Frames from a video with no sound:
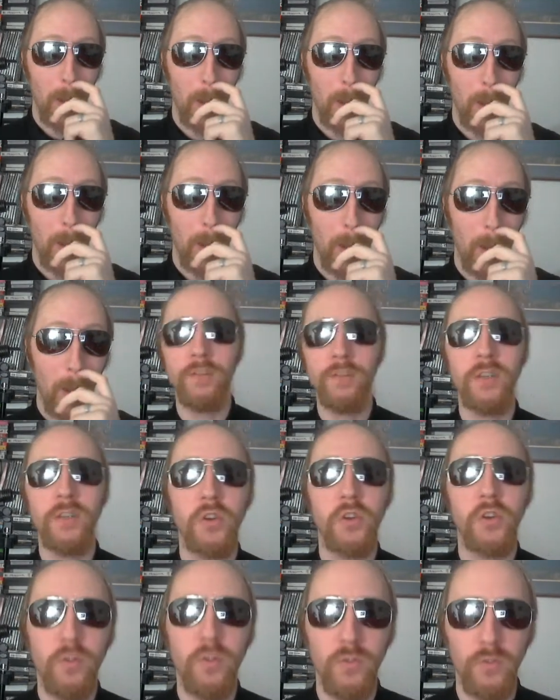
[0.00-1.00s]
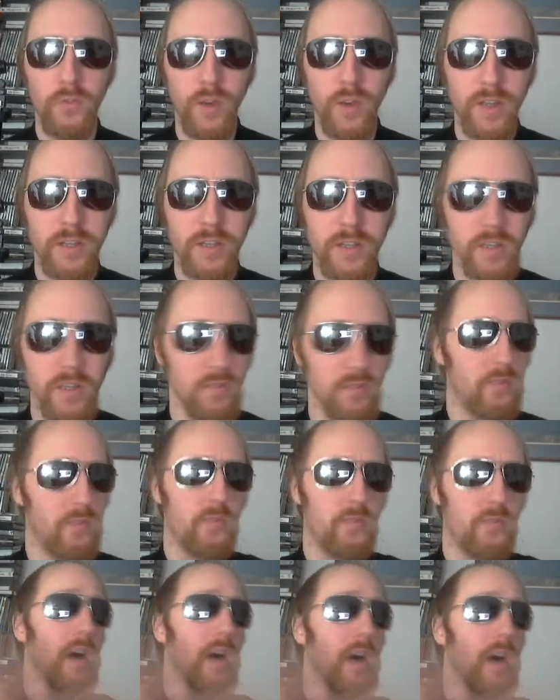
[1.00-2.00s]
all of his girlfriends and
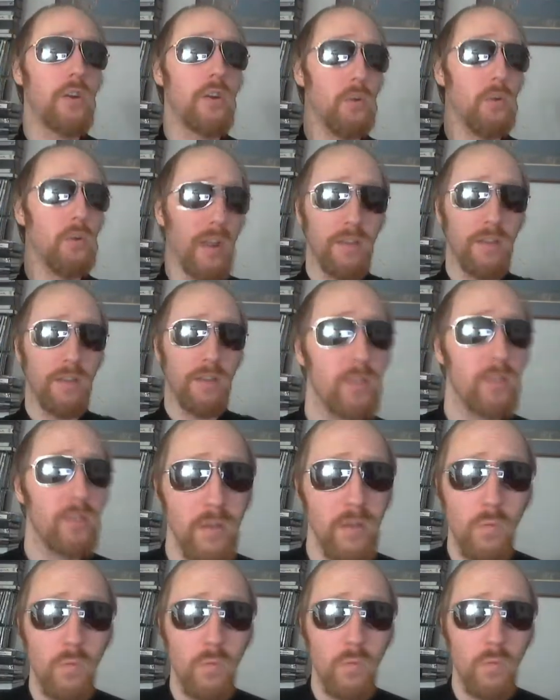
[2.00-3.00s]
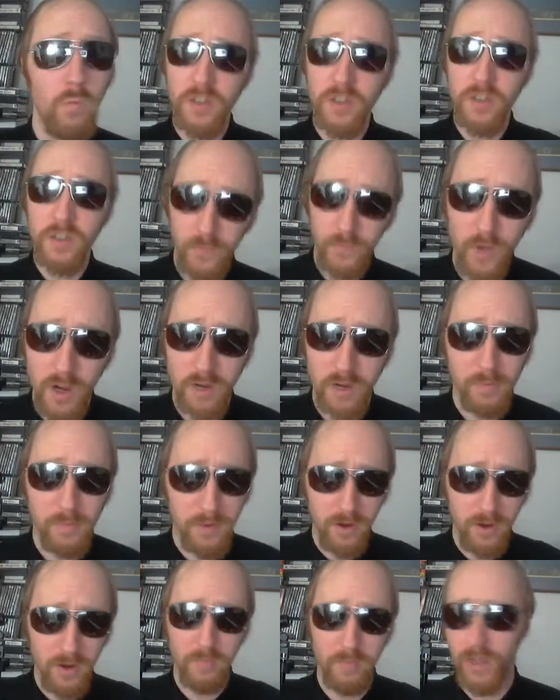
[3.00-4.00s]
fuck whoever he wants to fuck,
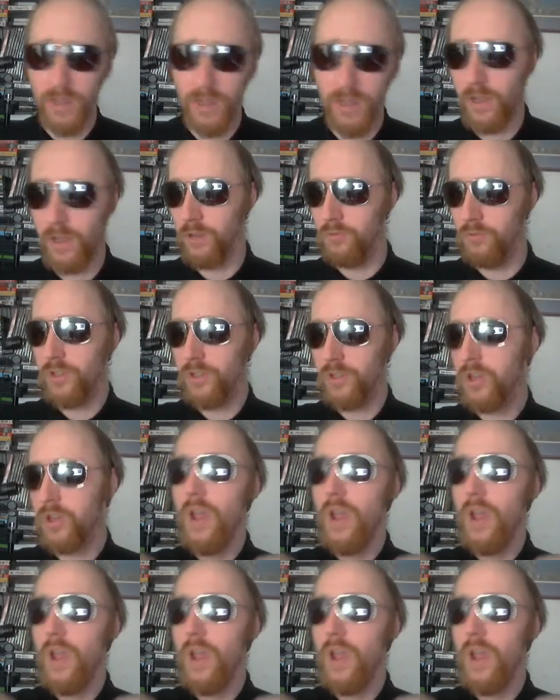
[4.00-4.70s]
pardon my language,